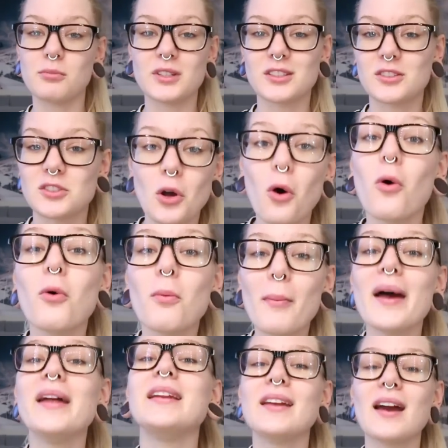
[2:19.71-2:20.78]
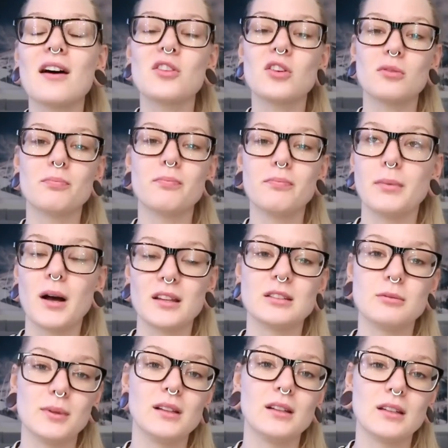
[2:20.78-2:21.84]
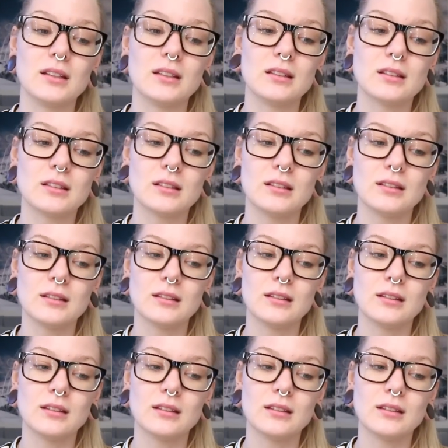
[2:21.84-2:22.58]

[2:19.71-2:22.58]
me so many other possibilities